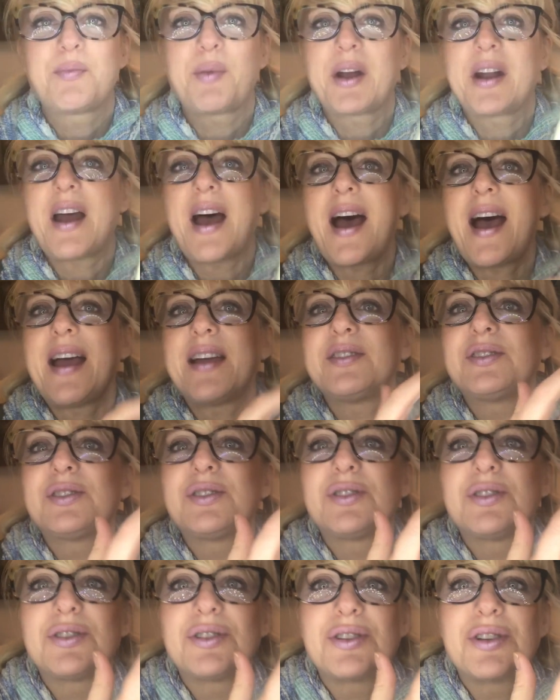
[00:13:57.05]
But I
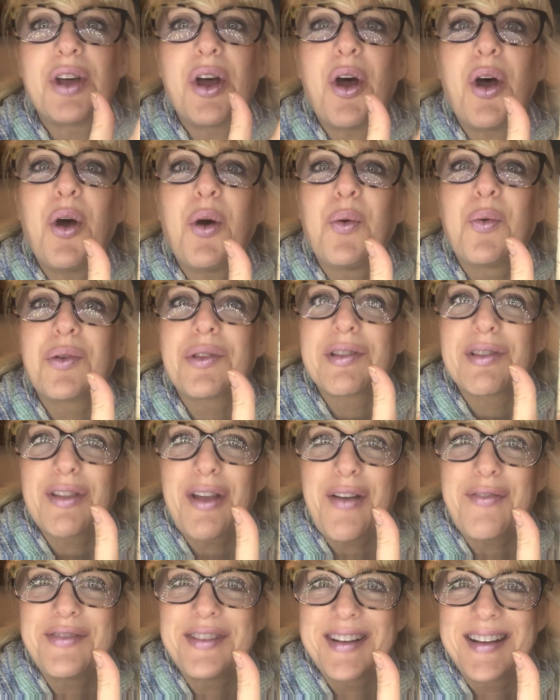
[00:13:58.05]
so would
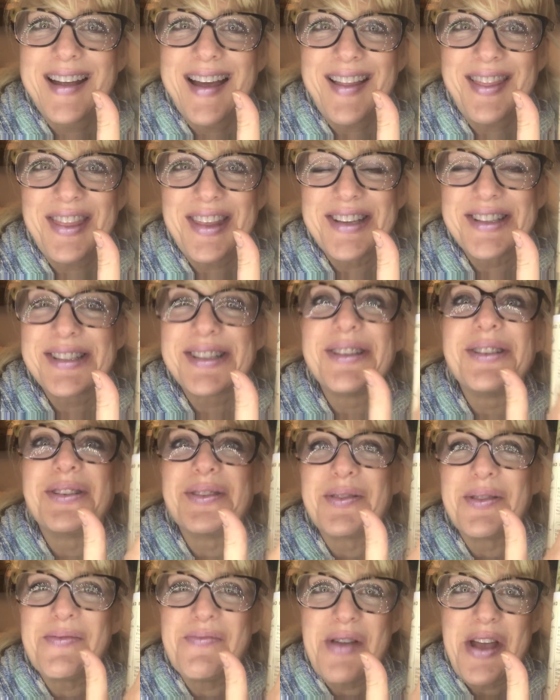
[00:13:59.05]
love to get this and
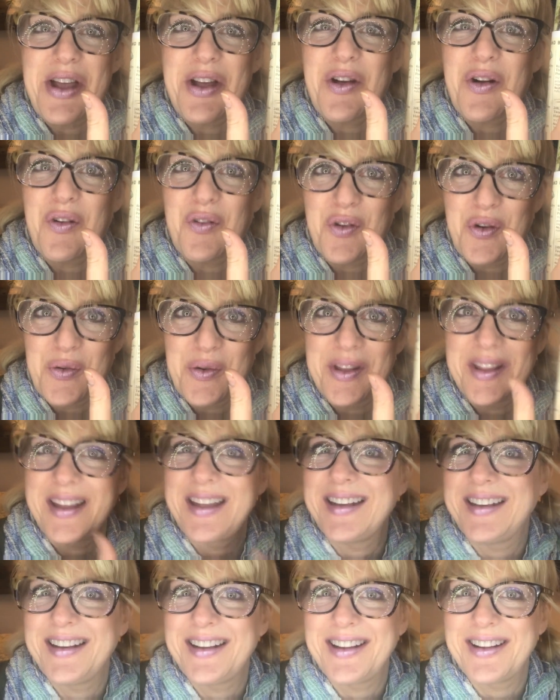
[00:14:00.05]
do a makeover with
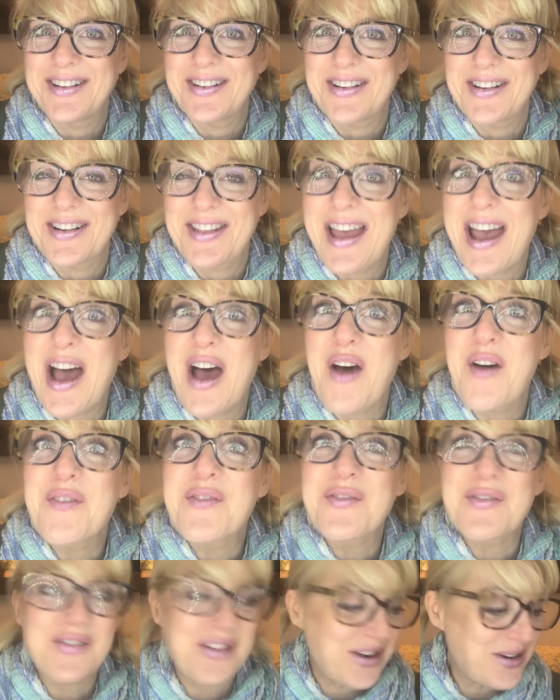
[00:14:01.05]
Indian earth. How
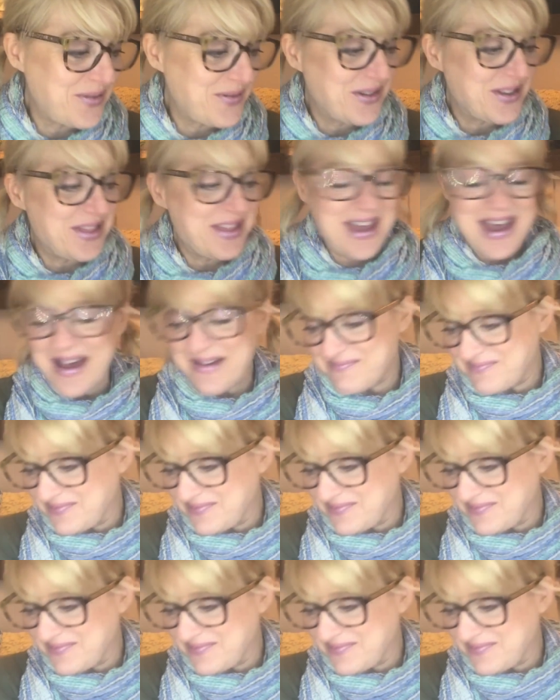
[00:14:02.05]
fun would that